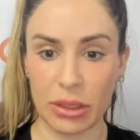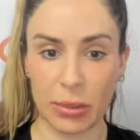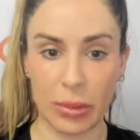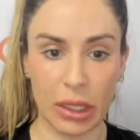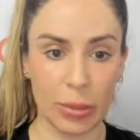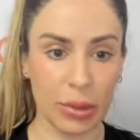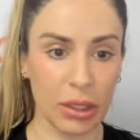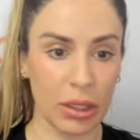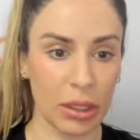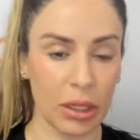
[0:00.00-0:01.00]
coming up
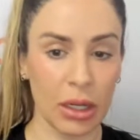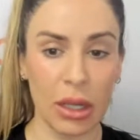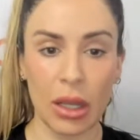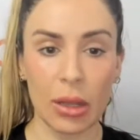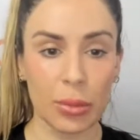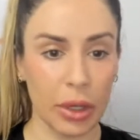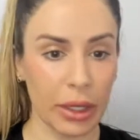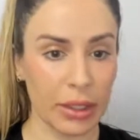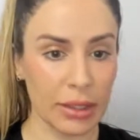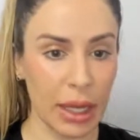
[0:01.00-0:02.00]
here.
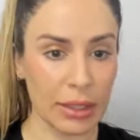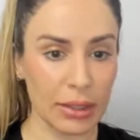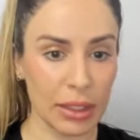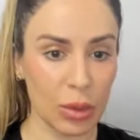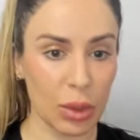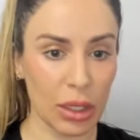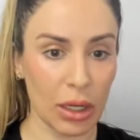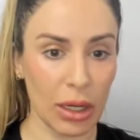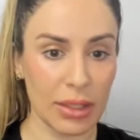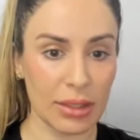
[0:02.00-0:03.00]
Brian's asking what
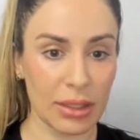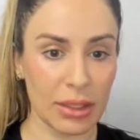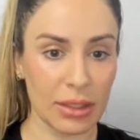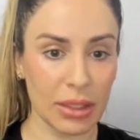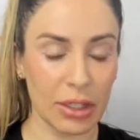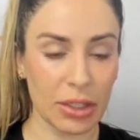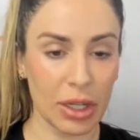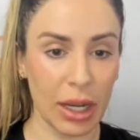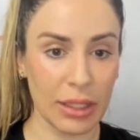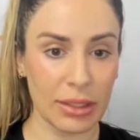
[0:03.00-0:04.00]
causes
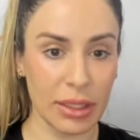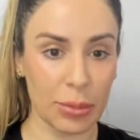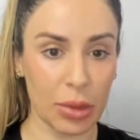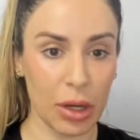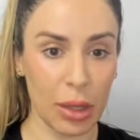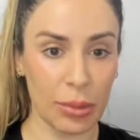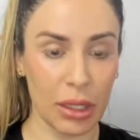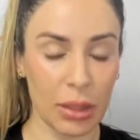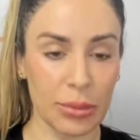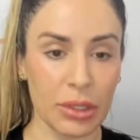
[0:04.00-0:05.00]
under eye skin
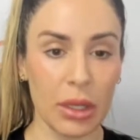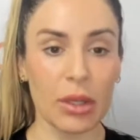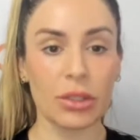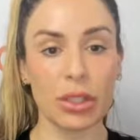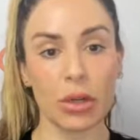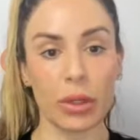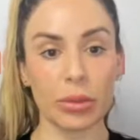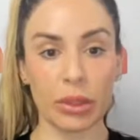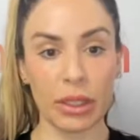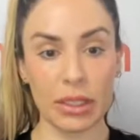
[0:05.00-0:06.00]
problems. So it
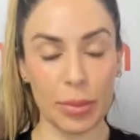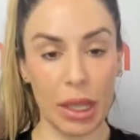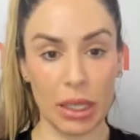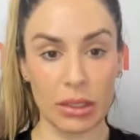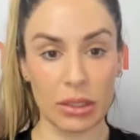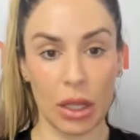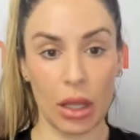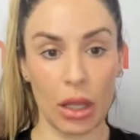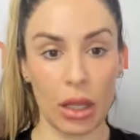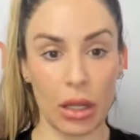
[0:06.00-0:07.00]
really depends
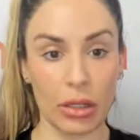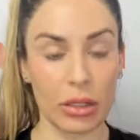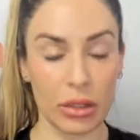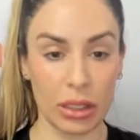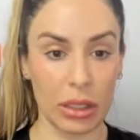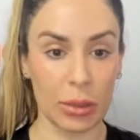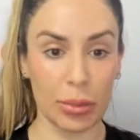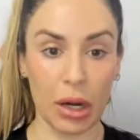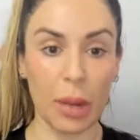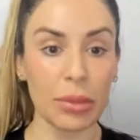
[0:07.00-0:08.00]
on the
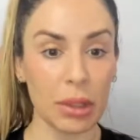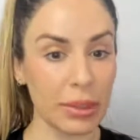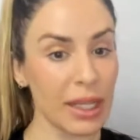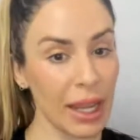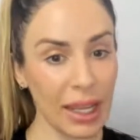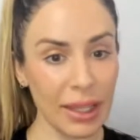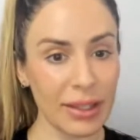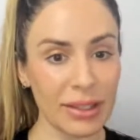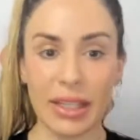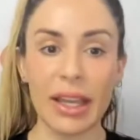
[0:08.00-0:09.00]
problem at
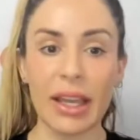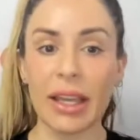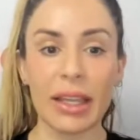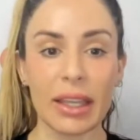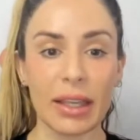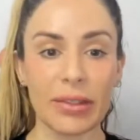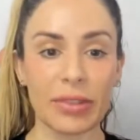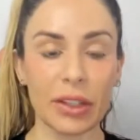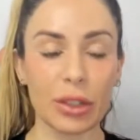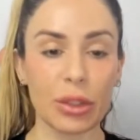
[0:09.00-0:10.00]
hand. If
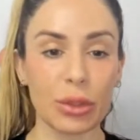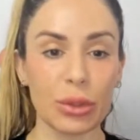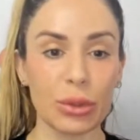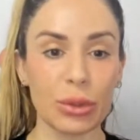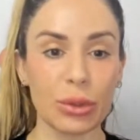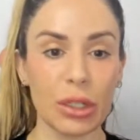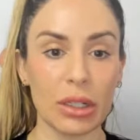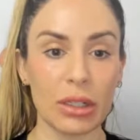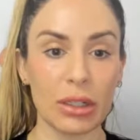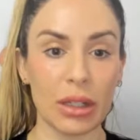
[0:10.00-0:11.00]
you
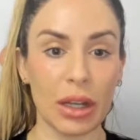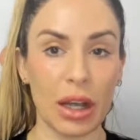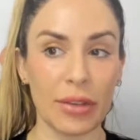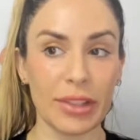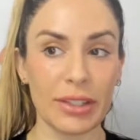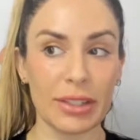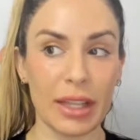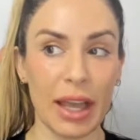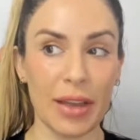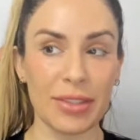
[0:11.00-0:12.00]
obviously
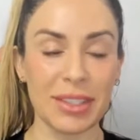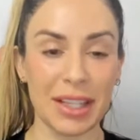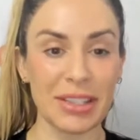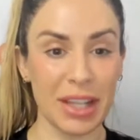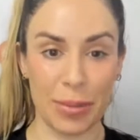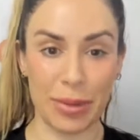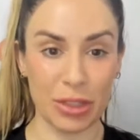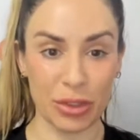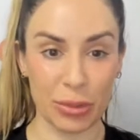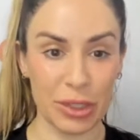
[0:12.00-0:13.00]
have sun
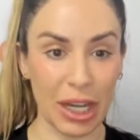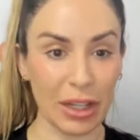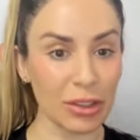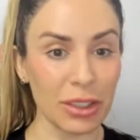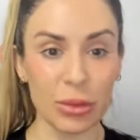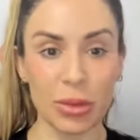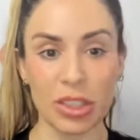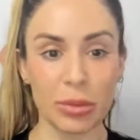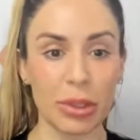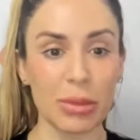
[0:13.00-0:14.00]
damage from childhood,
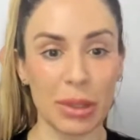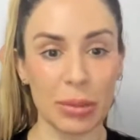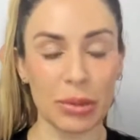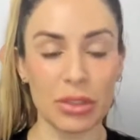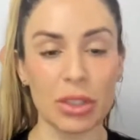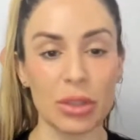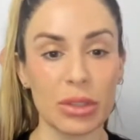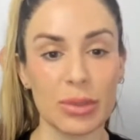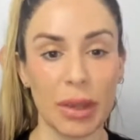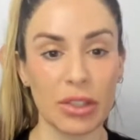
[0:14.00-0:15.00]
which most people do,
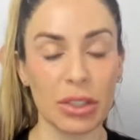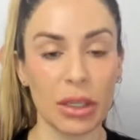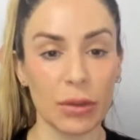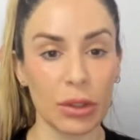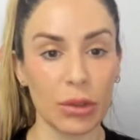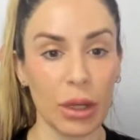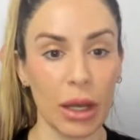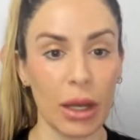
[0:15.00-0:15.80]
especially if you